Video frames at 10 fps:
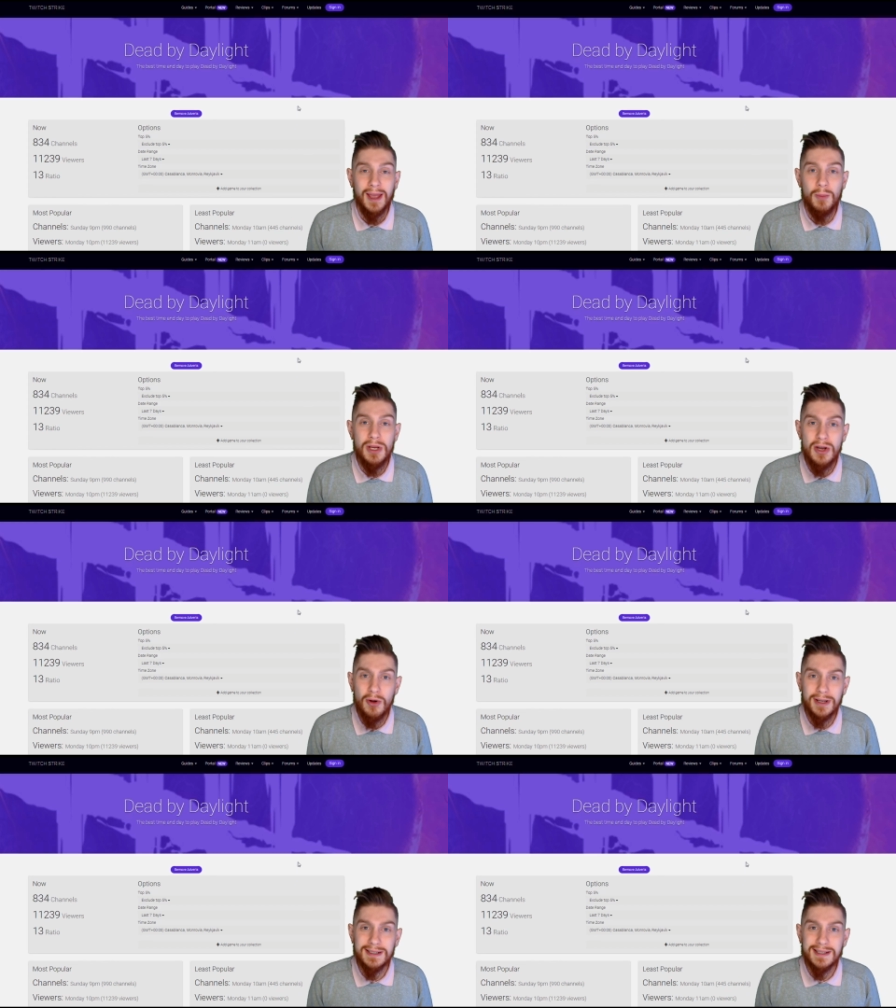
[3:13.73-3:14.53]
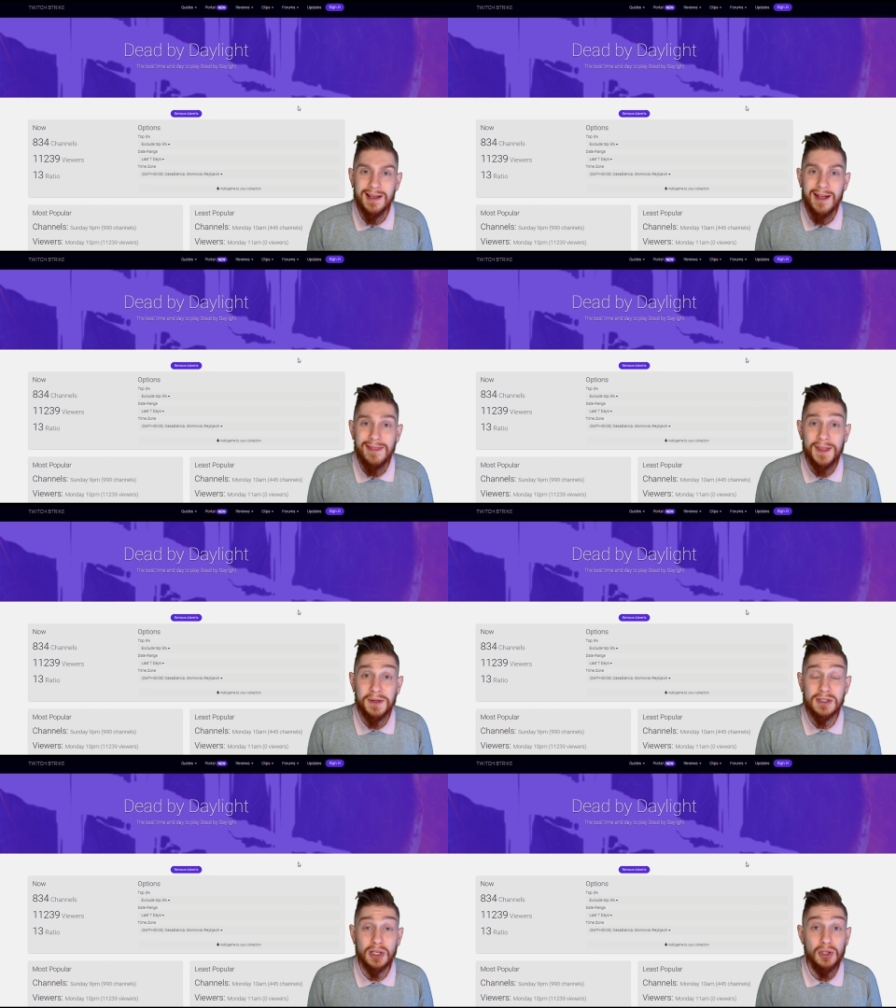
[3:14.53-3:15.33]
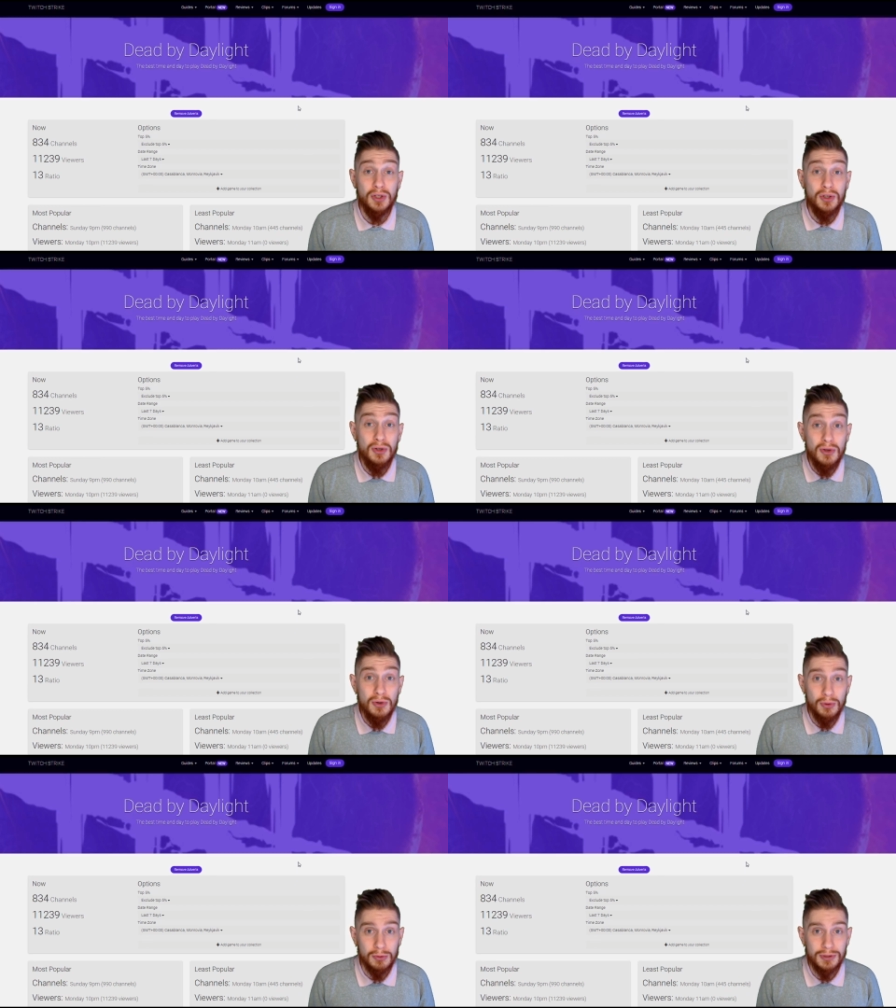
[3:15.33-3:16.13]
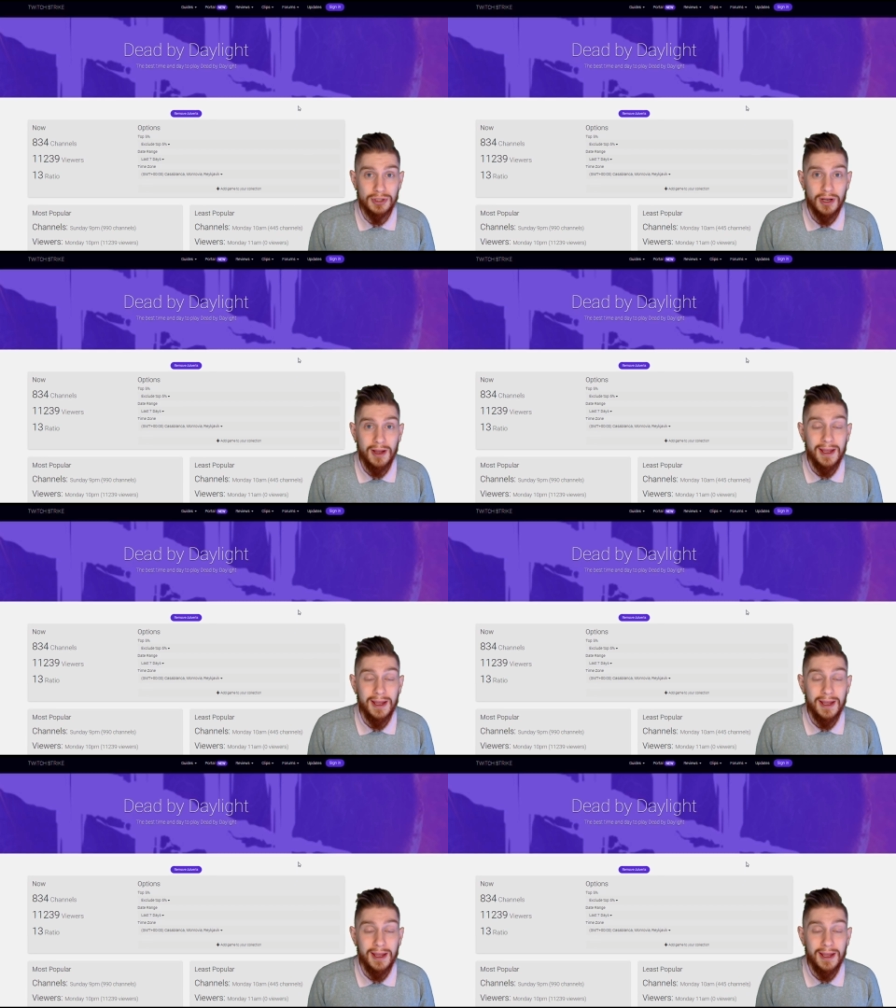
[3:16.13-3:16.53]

And we notice that there's a huge